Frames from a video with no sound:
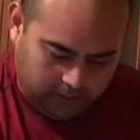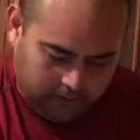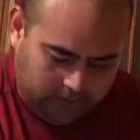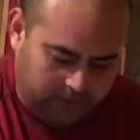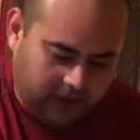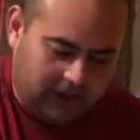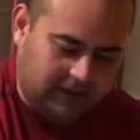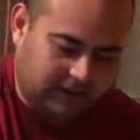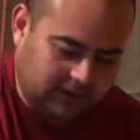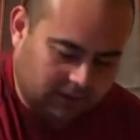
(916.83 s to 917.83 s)
I remember in
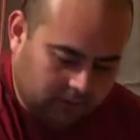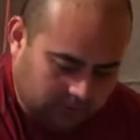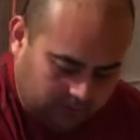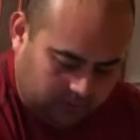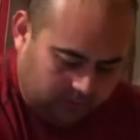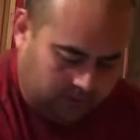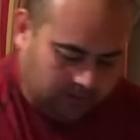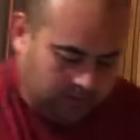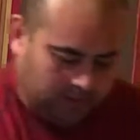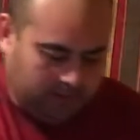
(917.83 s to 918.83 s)
high school,
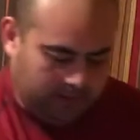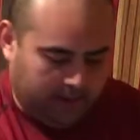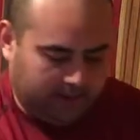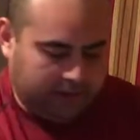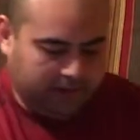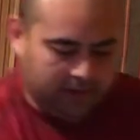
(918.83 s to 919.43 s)
I took